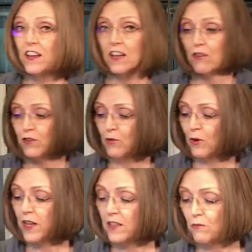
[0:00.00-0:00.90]
Now if you
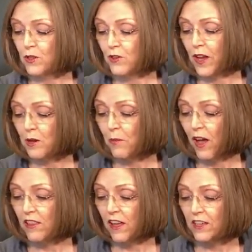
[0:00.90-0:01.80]
want, when you're out of
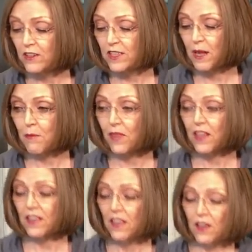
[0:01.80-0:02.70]
potluck or
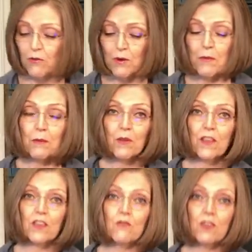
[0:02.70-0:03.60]
something, remember
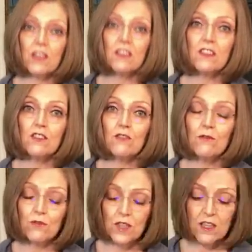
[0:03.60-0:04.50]
that you can
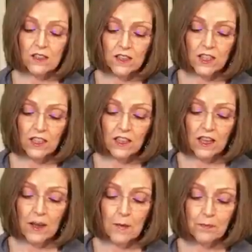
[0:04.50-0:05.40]
use the little
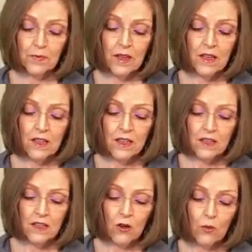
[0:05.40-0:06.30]
um,
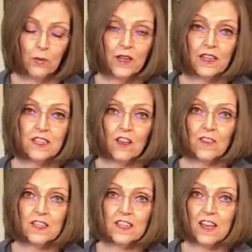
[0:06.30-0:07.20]
openings
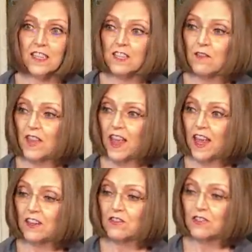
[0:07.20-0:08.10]
on the sides of the
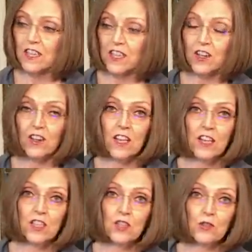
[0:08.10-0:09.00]
handles here
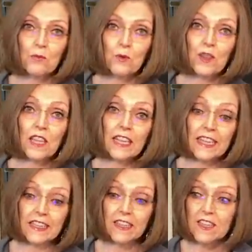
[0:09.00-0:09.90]
to put the
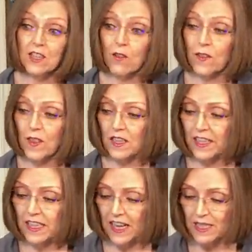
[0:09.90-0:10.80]
lid so that the
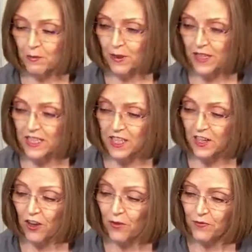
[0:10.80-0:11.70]
lid has a place to
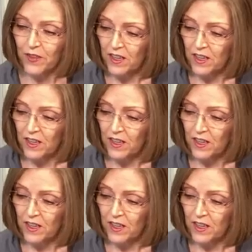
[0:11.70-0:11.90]
go.